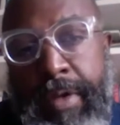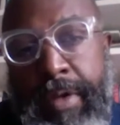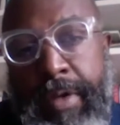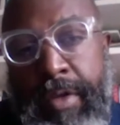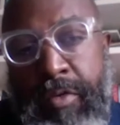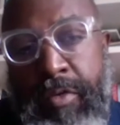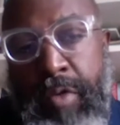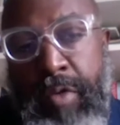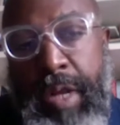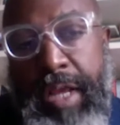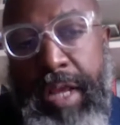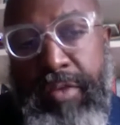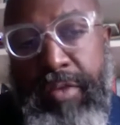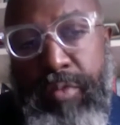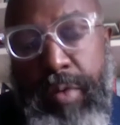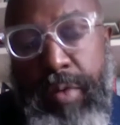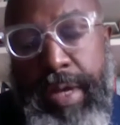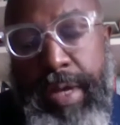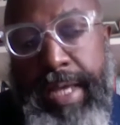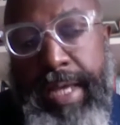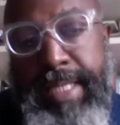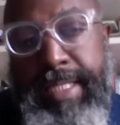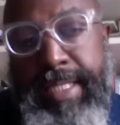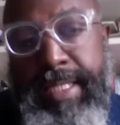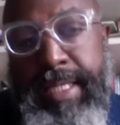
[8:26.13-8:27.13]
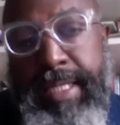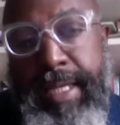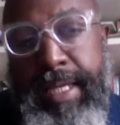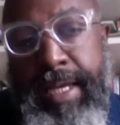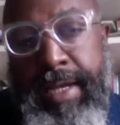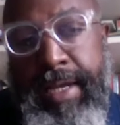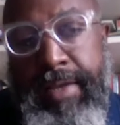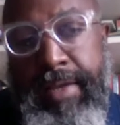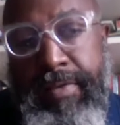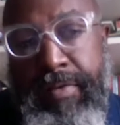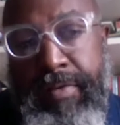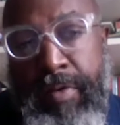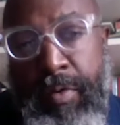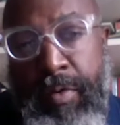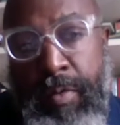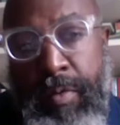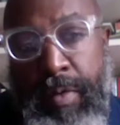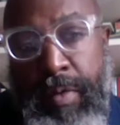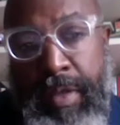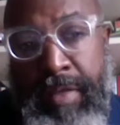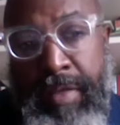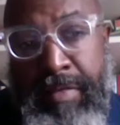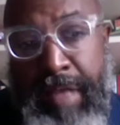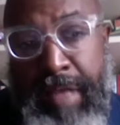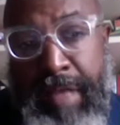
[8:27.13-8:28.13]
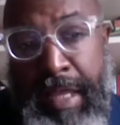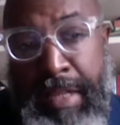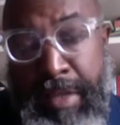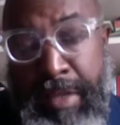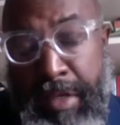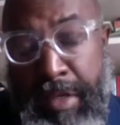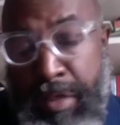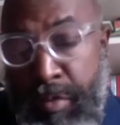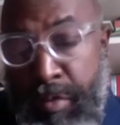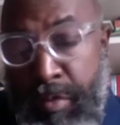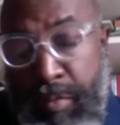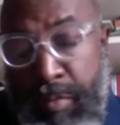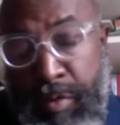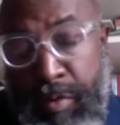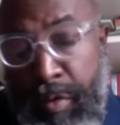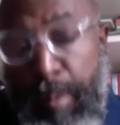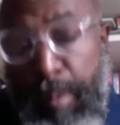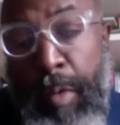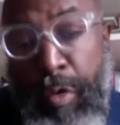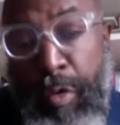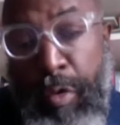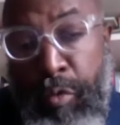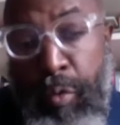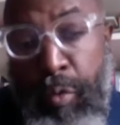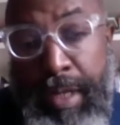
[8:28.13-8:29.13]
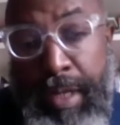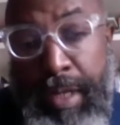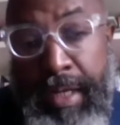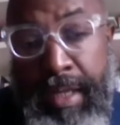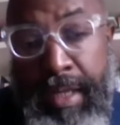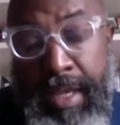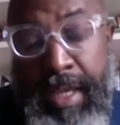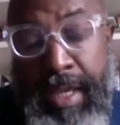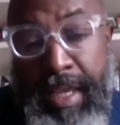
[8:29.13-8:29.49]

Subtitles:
So that's what I see it as, you know, it's, and, you know, we talk about dwelling.